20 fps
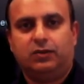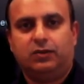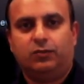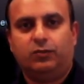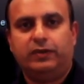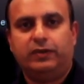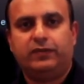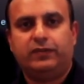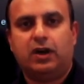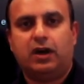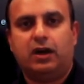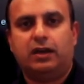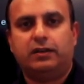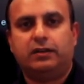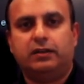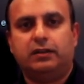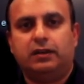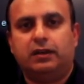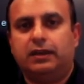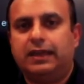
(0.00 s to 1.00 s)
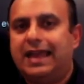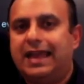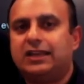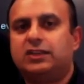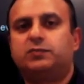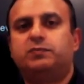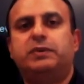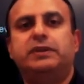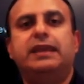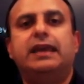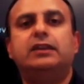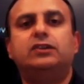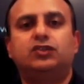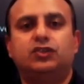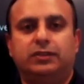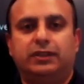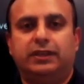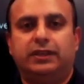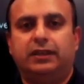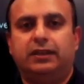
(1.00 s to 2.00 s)
we've gone
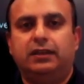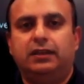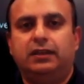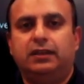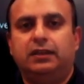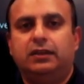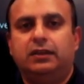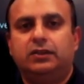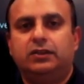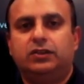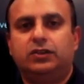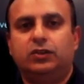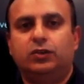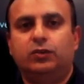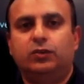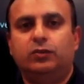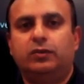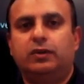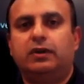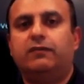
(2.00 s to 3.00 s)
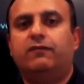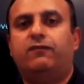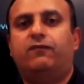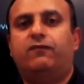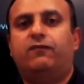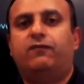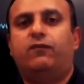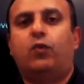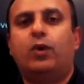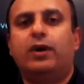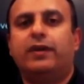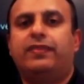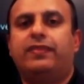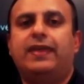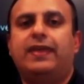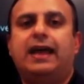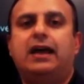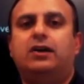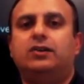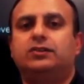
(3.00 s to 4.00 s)
exponentially to
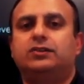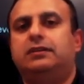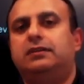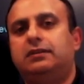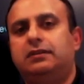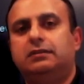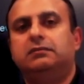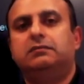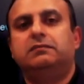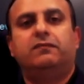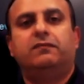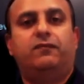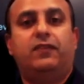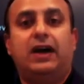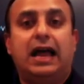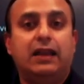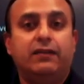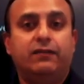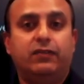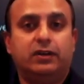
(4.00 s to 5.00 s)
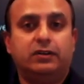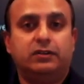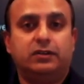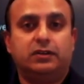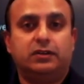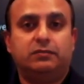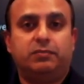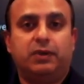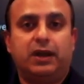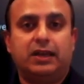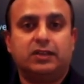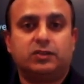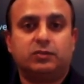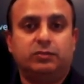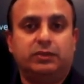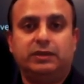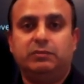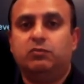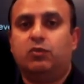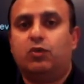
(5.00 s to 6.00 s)
4,500,
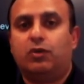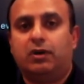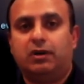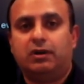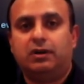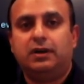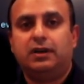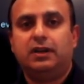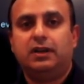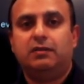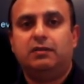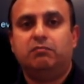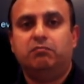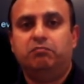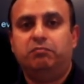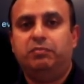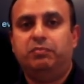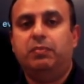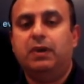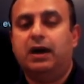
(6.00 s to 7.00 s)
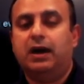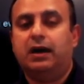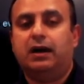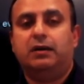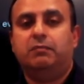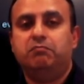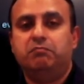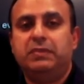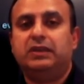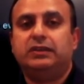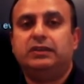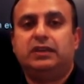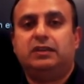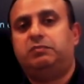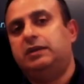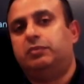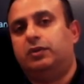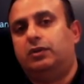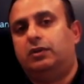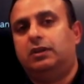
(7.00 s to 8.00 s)
possibly more, million
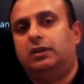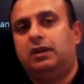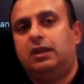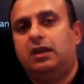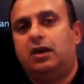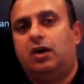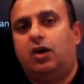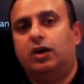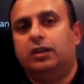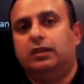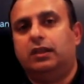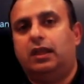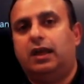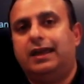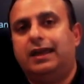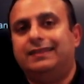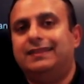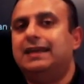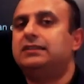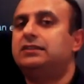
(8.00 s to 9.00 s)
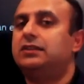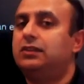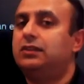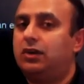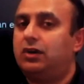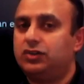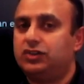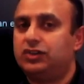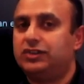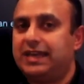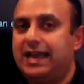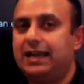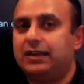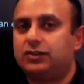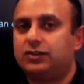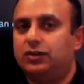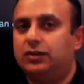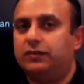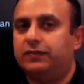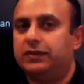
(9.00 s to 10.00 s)
people online. That's a large
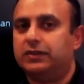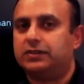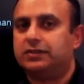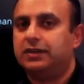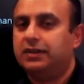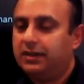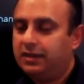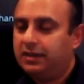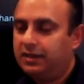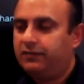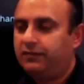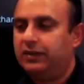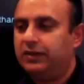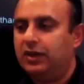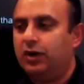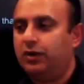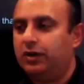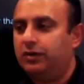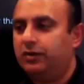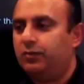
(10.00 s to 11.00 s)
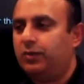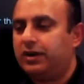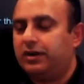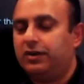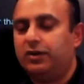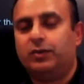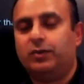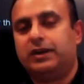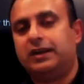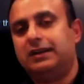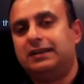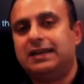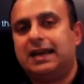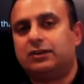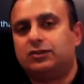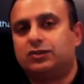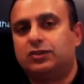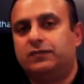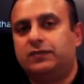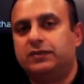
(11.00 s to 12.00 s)
attack surface. If you want to know what an
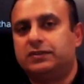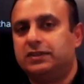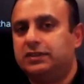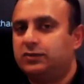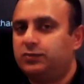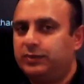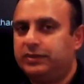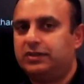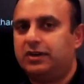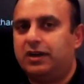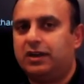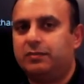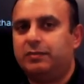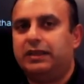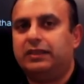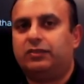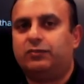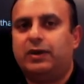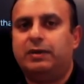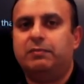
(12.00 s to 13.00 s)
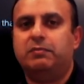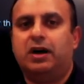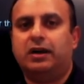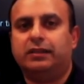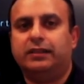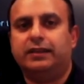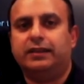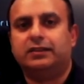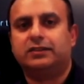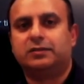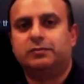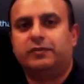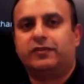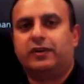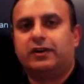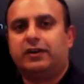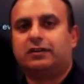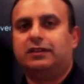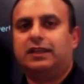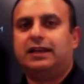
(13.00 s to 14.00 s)
attack surface is, we talk about threat modeling in some of
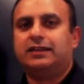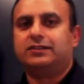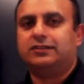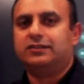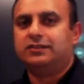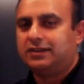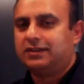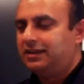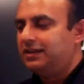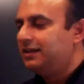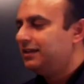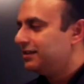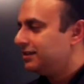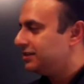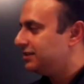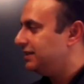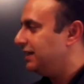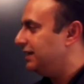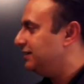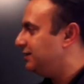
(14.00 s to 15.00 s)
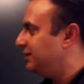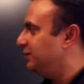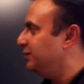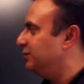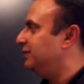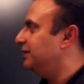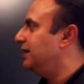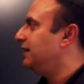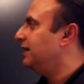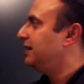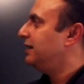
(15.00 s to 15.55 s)
our classes. Stay tuned.